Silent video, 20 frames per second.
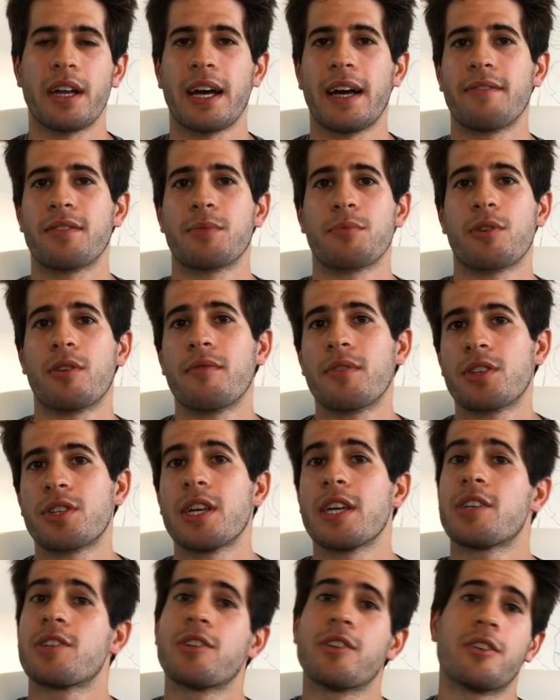have some
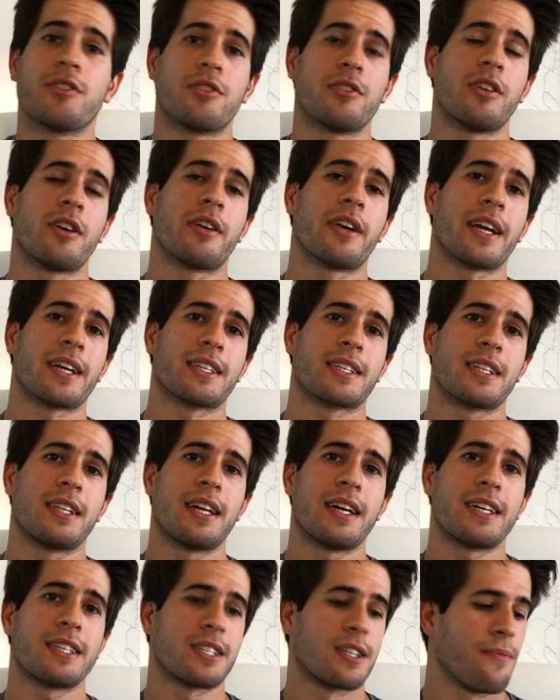conversation until our next
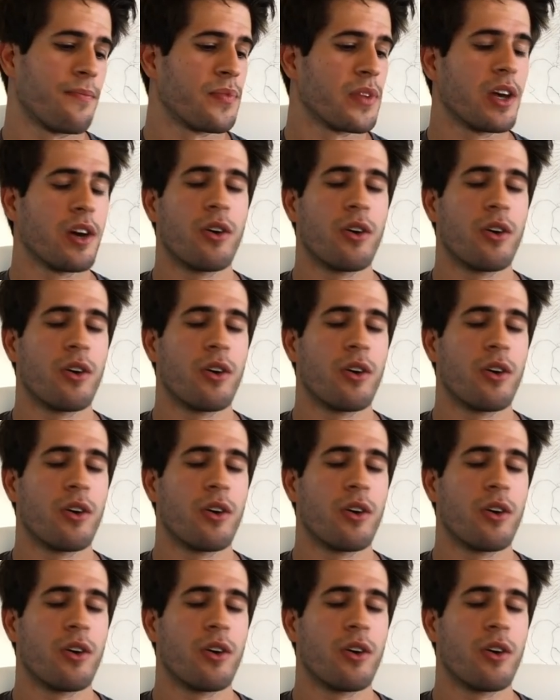class,